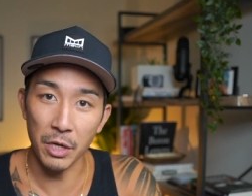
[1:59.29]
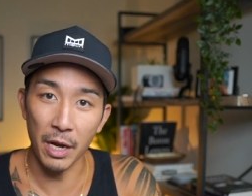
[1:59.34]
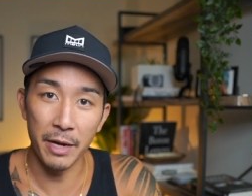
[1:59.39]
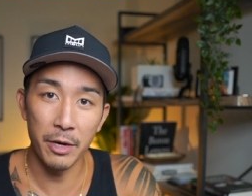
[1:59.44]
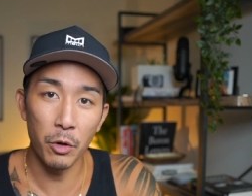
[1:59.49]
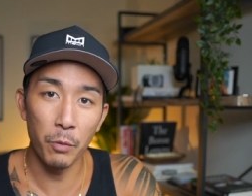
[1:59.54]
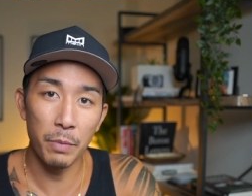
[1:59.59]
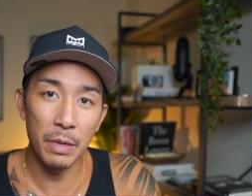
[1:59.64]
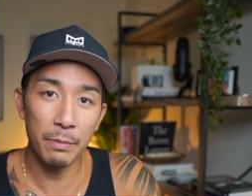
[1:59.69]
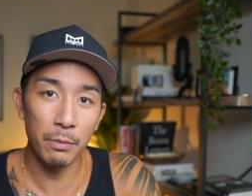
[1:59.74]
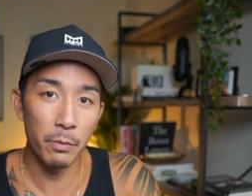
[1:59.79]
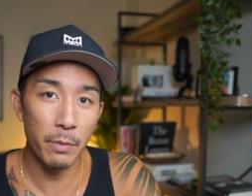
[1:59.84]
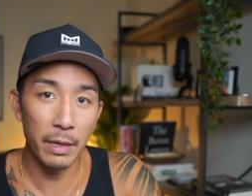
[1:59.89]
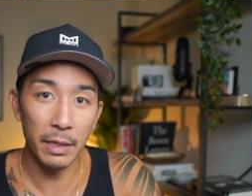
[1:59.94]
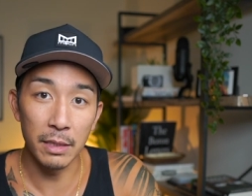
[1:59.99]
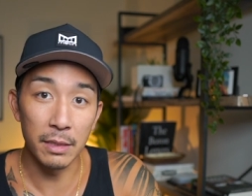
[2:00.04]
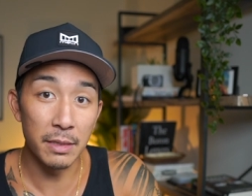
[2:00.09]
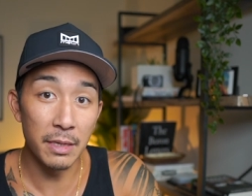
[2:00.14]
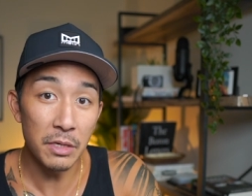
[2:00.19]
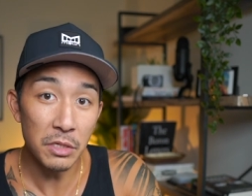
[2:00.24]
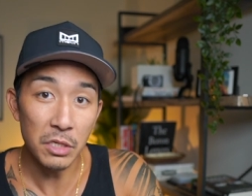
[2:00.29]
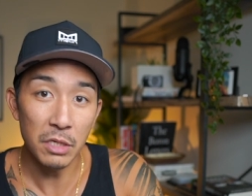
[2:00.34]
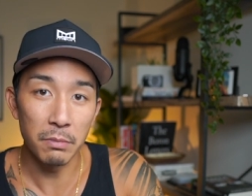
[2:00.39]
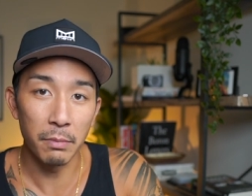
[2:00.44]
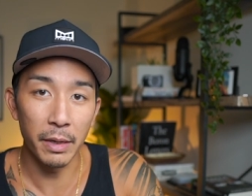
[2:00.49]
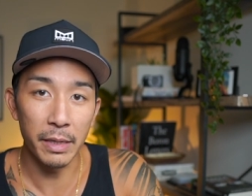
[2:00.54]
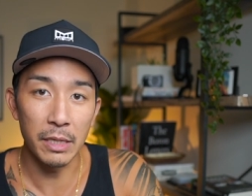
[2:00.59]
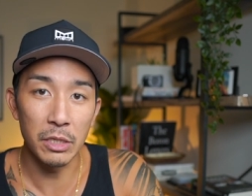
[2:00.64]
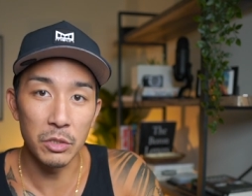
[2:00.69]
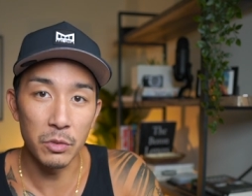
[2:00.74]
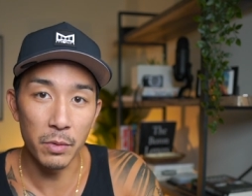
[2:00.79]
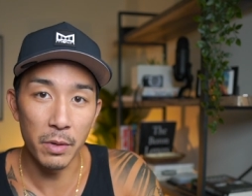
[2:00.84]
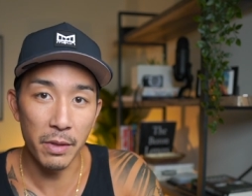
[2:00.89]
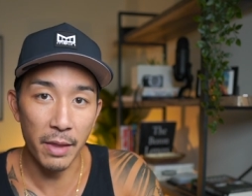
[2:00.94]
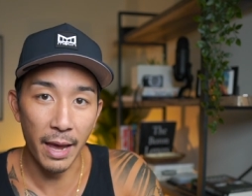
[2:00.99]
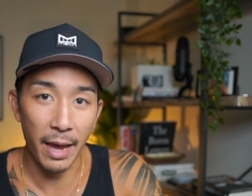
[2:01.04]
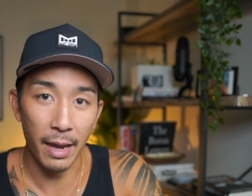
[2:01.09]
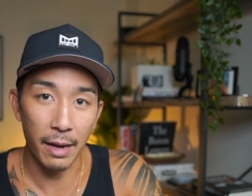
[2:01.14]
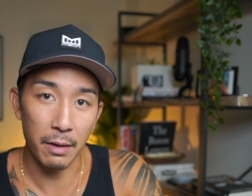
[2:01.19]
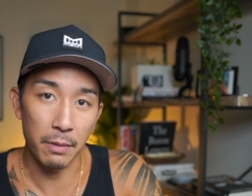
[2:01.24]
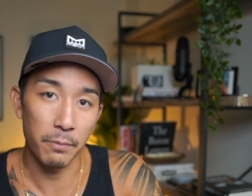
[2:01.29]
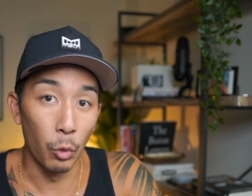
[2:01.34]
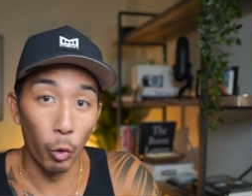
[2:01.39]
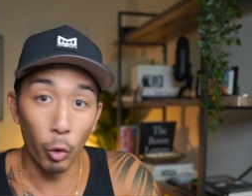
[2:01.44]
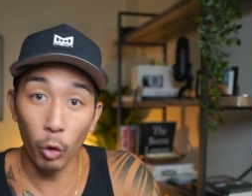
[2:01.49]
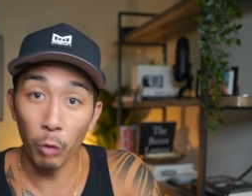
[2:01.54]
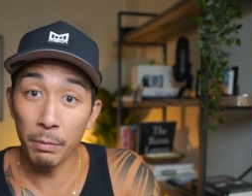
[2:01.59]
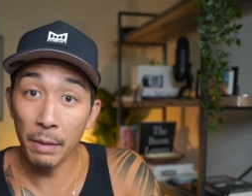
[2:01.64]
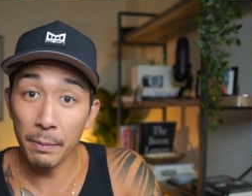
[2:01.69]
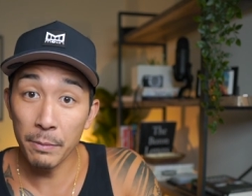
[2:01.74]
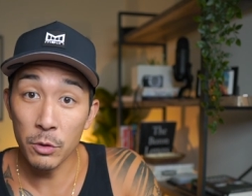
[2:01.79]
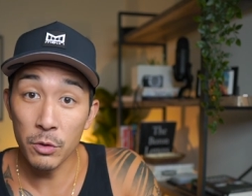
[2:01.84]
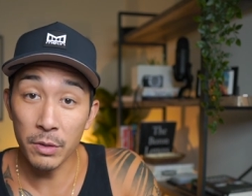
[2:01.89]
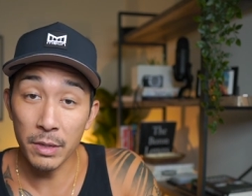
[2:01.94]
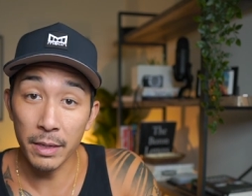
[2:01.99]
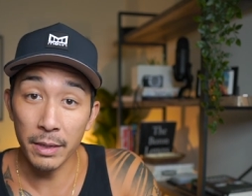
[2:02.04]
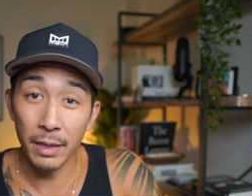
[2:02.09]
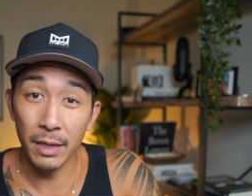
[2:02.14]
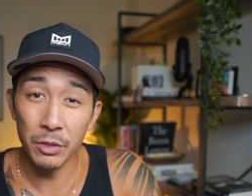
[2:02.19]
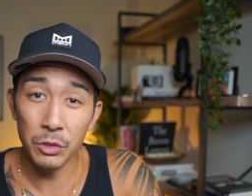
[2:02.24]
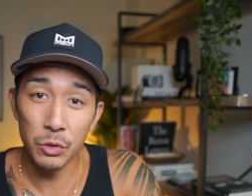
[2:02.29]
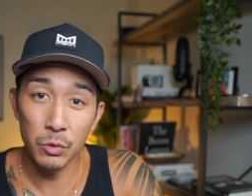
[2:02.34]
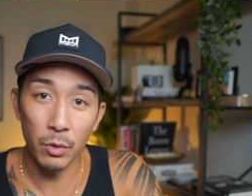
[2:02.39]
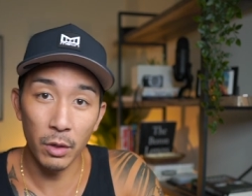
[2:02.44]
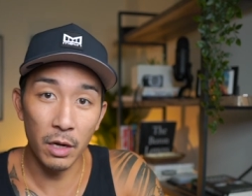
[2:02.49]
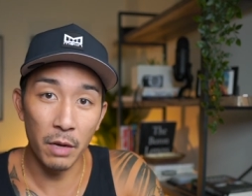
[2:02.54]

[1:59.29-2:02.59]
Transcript: I know people making decent money doing that or maybe you can get into a